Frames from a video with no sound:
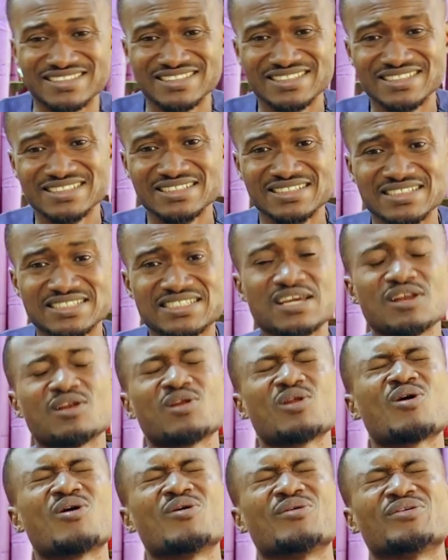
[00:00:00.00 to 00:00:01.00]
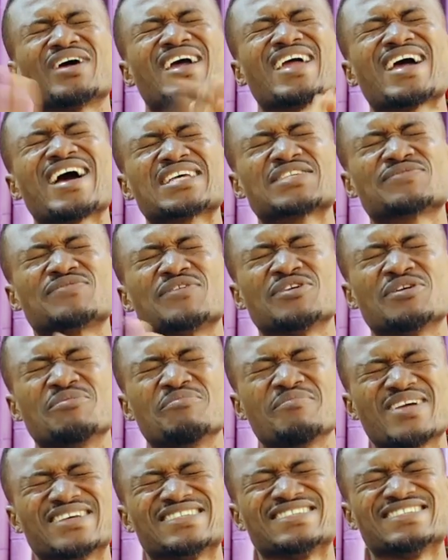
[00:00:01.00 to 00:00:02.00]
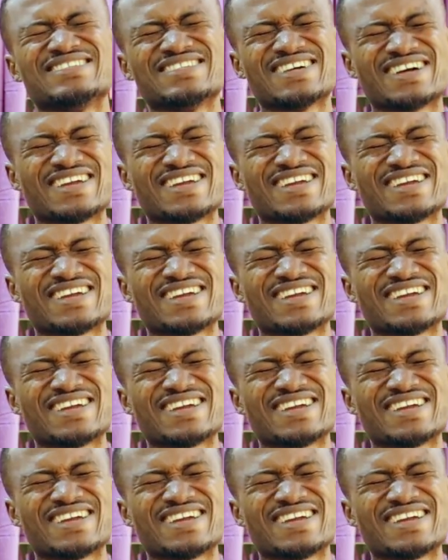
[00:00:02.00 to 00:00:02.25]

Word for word: Say, Lord, I ask for your mercy.